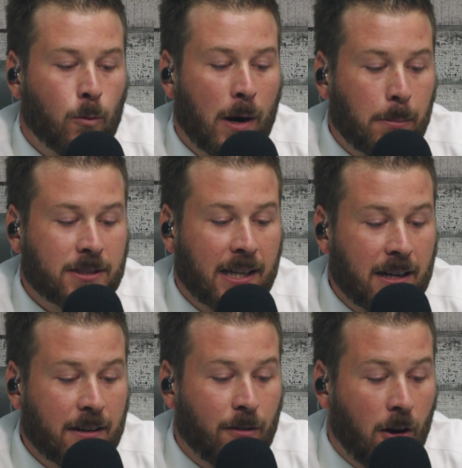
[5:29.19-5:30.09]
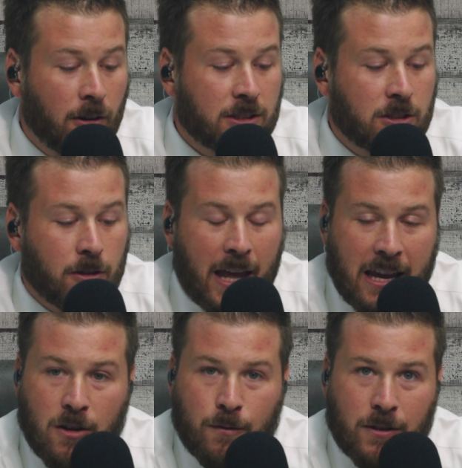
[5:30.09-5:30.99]
Representative Hardister,
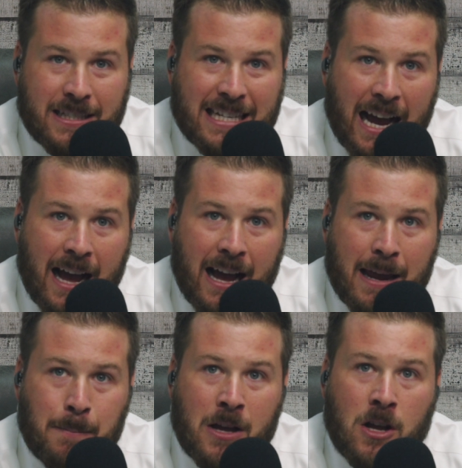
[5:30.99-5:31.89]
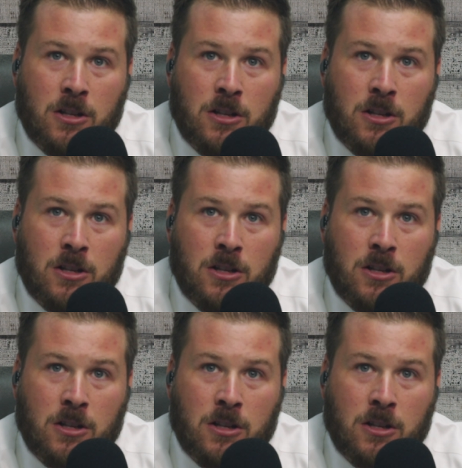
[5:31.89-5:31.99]
thank you for the time.